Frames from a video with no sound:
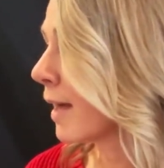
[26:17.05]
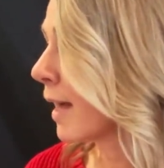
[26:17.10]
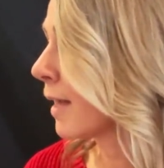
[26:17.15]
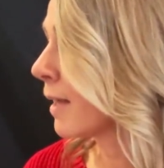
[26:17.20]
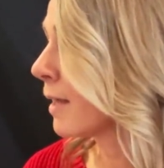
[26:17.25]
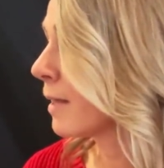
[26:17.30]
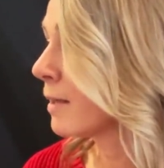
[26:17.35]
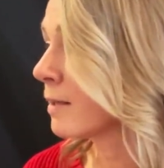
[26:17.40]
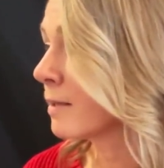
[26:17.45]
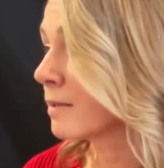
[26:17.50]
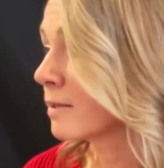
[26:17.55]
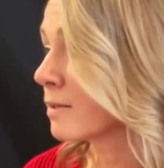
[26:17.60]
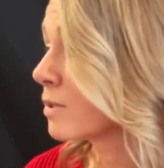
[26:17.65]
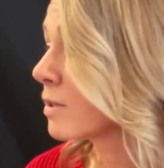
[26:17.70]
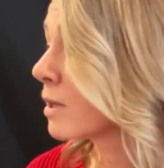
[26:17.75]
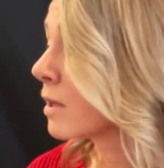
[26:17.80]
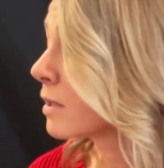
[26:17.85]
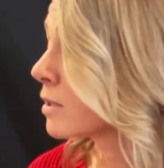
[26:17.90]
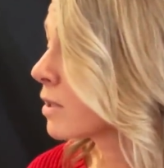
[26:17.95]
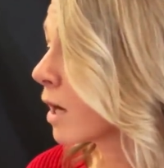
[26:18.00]
I
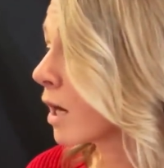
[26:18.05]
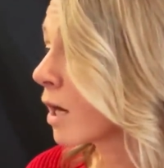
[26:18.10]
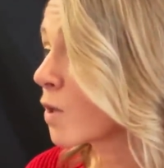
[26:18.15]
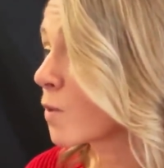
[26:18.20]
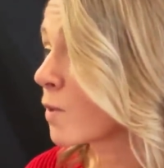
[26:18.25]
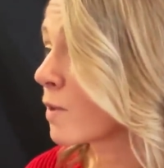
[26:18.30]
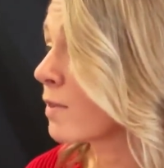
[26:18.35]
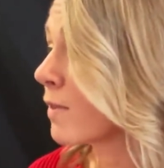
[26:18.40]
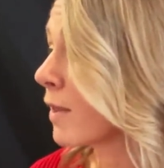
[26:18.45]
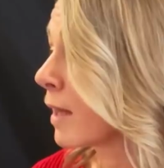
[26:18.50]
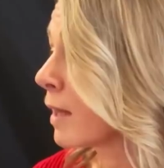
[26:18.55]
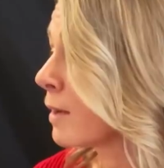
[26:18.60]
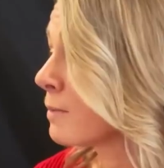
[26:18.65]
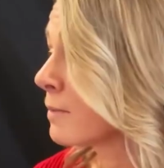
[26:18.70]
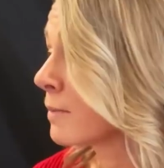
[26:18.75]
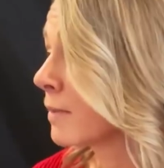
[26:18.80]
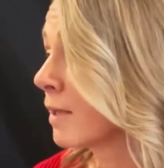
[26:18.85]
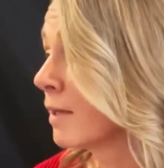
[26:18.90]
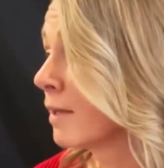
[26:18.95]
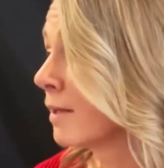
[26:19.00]
talk with
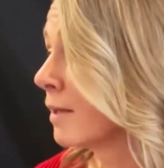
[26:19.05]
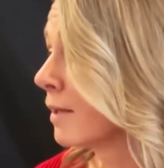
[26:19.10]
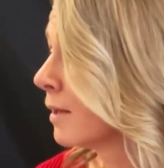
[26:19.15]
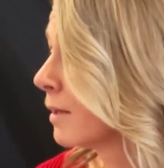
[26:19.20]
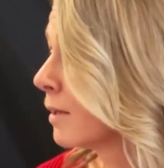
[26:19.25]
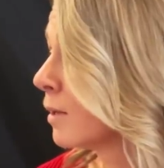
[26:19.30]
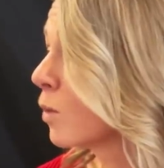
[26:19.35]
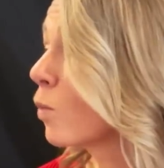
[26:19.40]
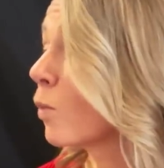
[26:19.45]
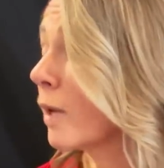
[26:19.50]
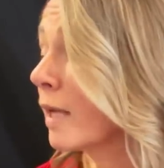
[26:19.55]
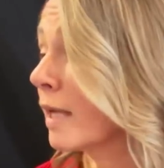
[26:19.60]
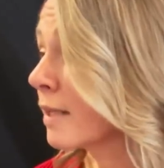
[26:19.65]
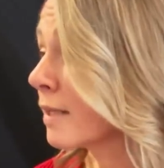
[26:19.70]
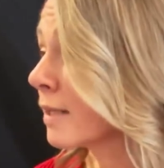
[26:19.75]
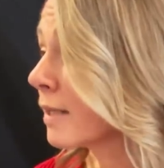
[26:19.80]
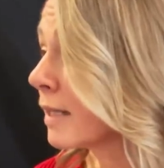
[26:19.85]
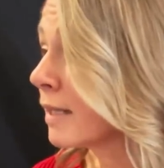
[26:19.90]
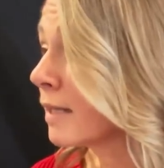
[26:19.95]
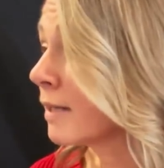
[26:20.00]
them
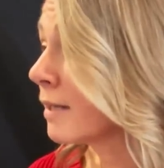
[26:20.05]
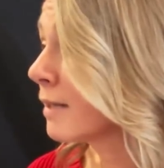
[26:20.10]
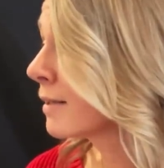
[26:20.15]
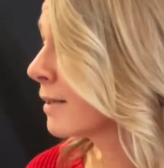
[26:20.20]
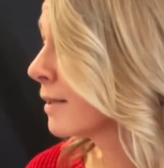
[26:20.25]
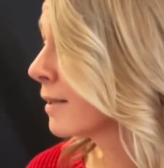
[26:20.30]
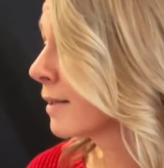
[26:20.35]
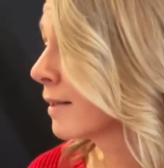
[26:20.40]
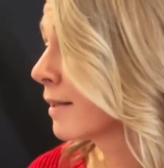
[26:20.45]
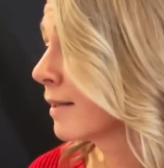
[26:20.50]
weekly.